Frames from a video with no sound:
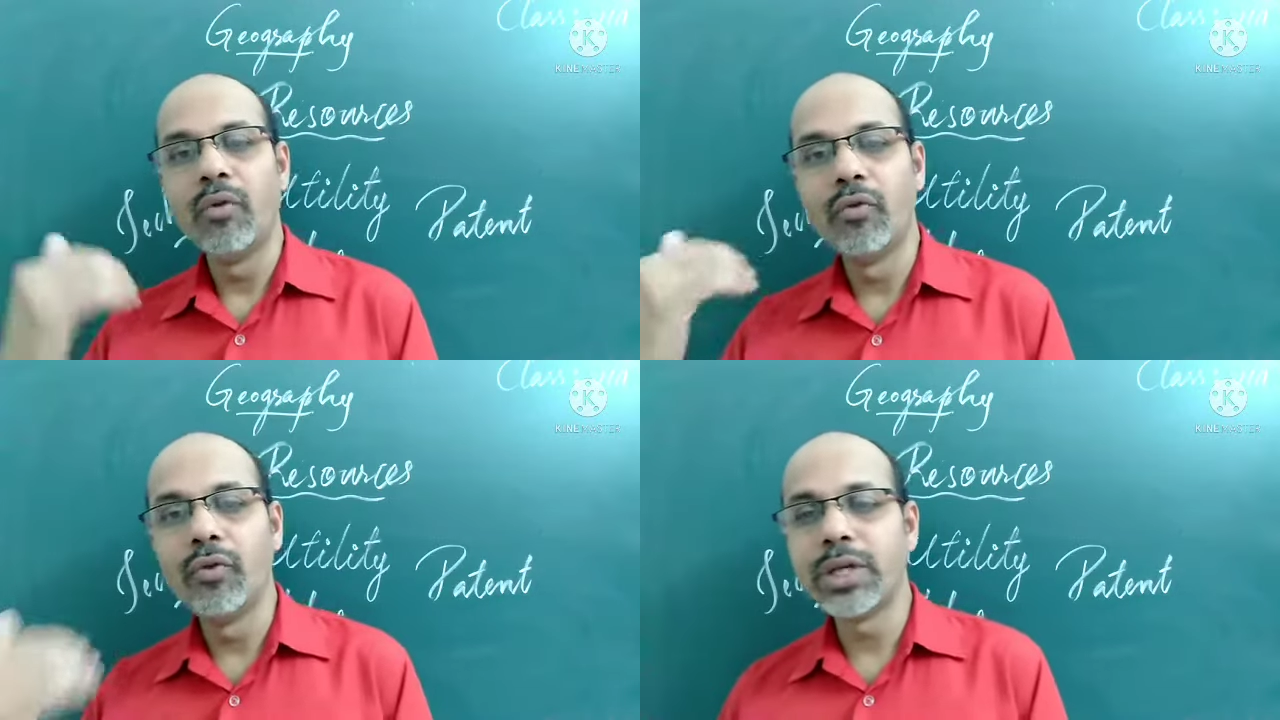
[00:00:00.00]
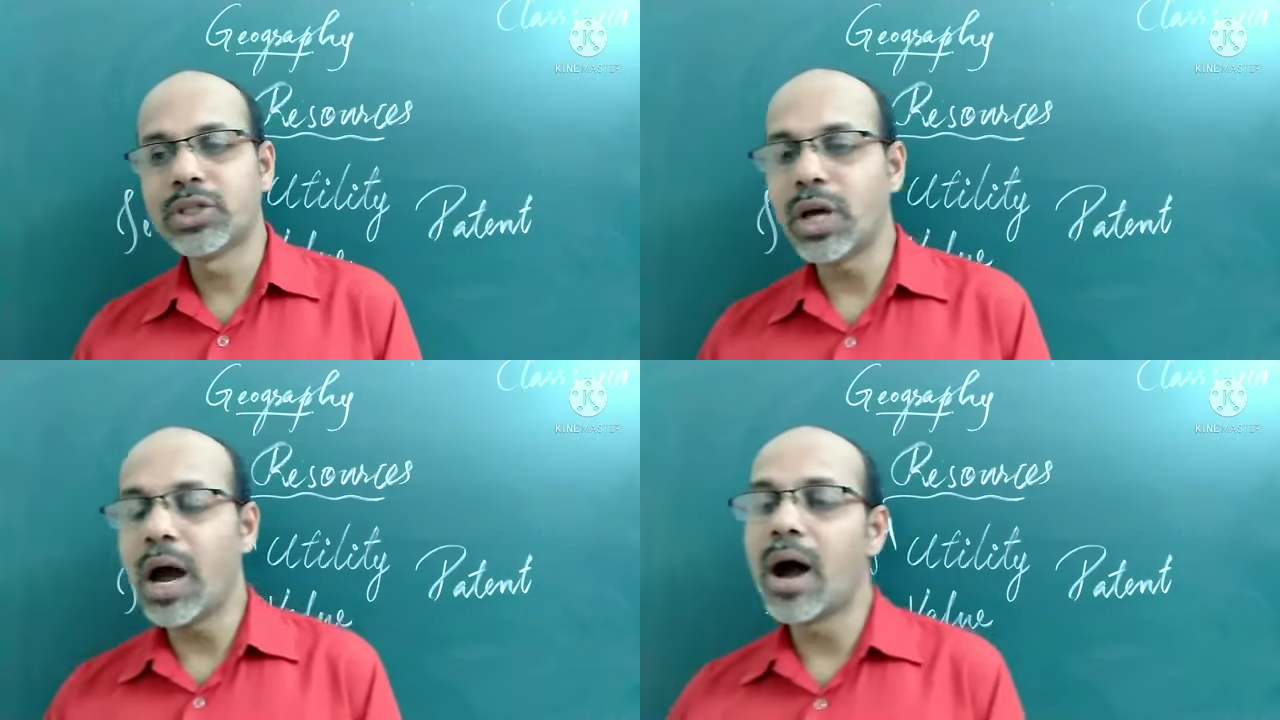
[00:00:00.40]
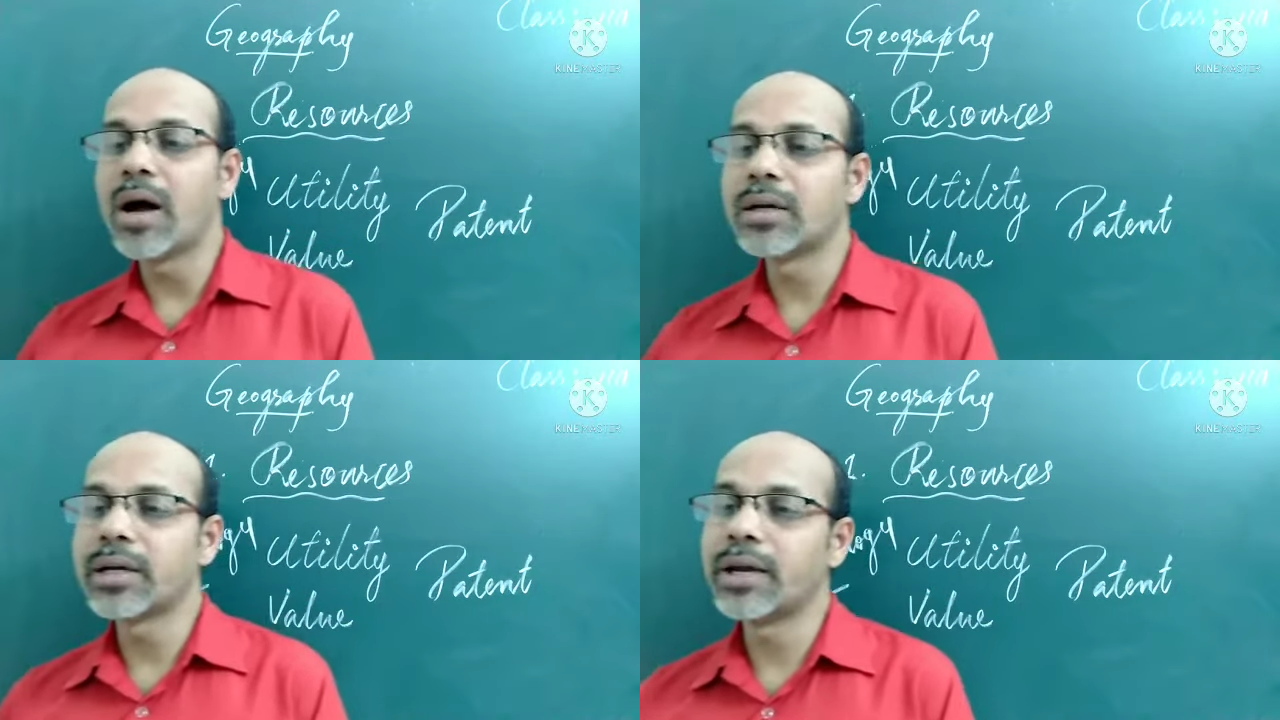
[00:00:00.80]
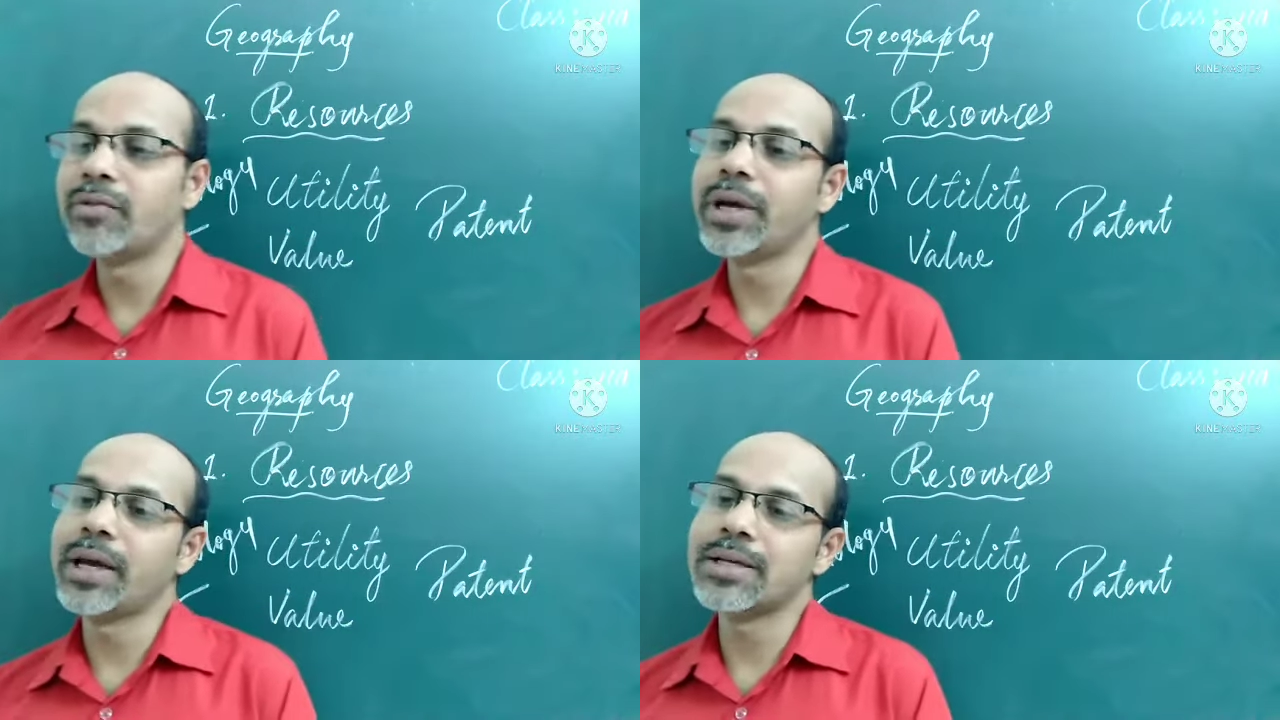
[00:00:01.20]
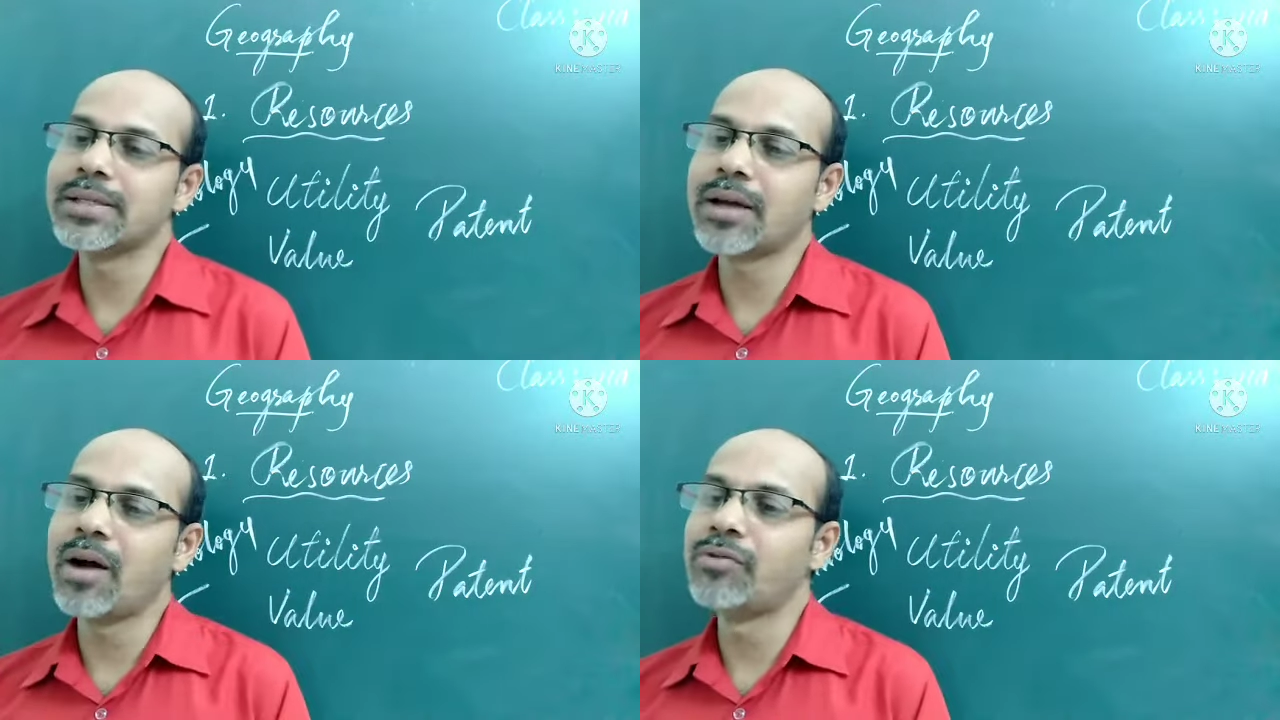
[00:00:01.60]
which are giving us
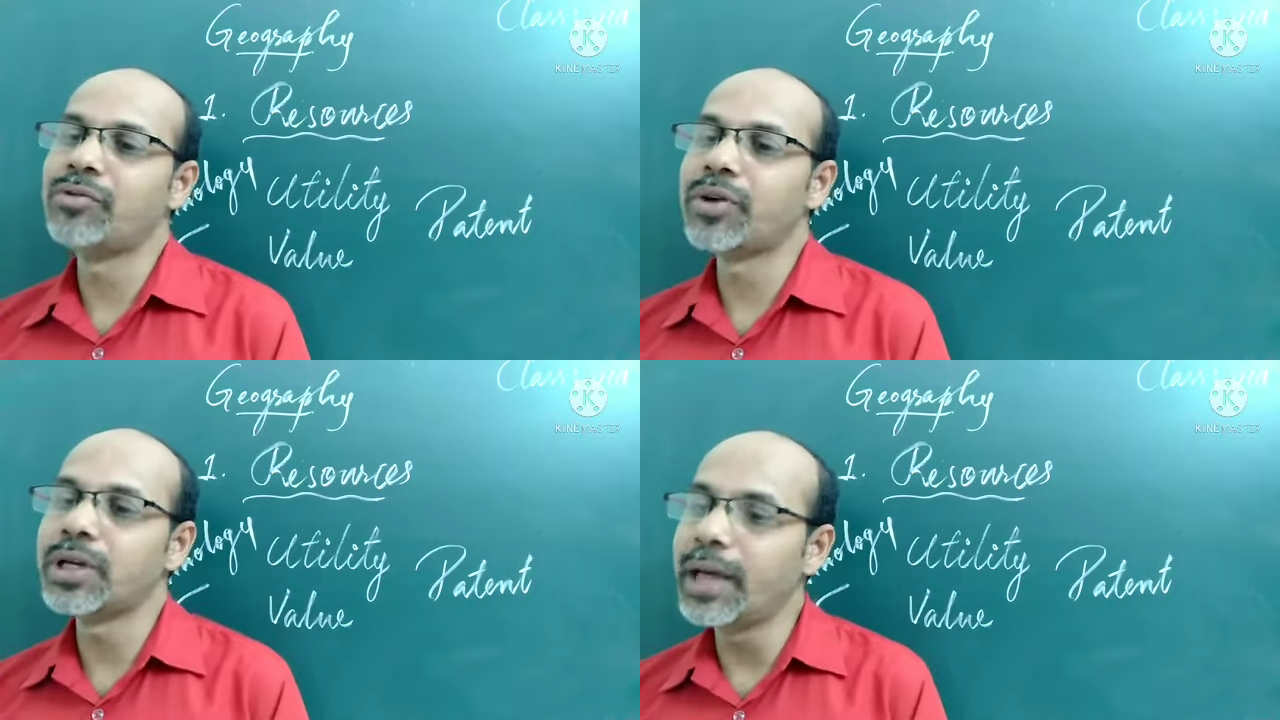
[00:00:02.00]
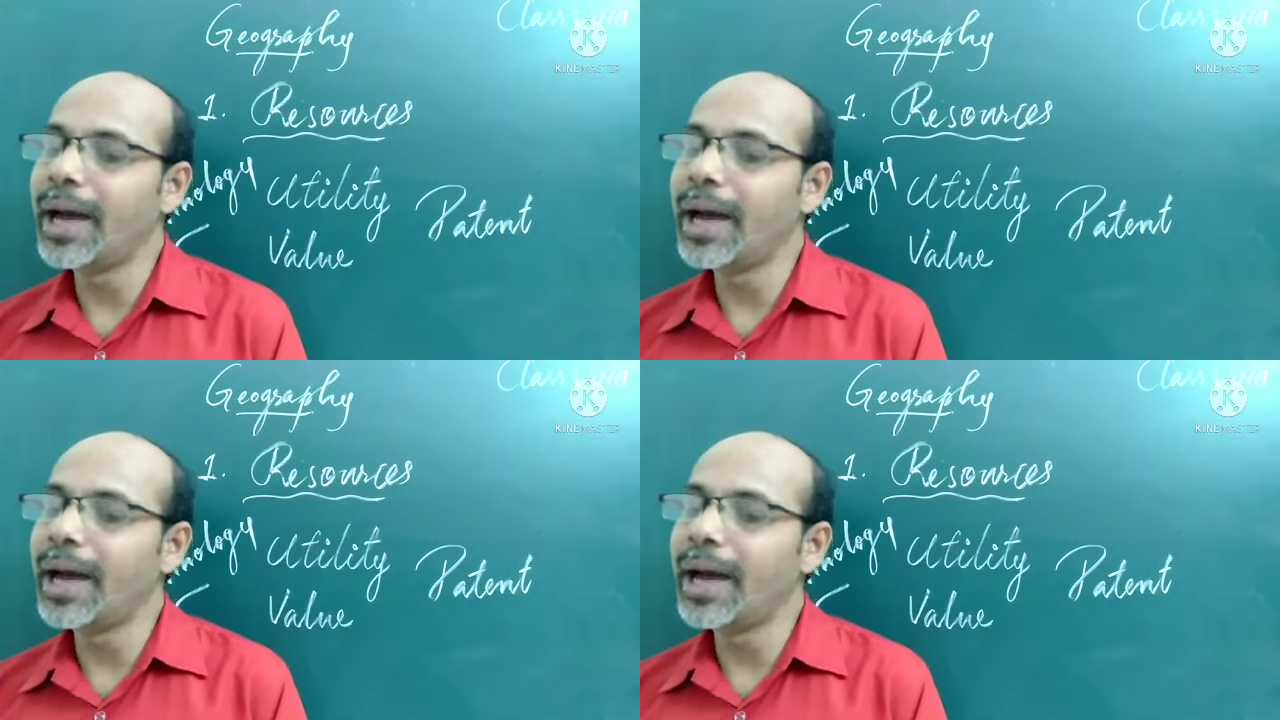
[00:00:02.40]
comfort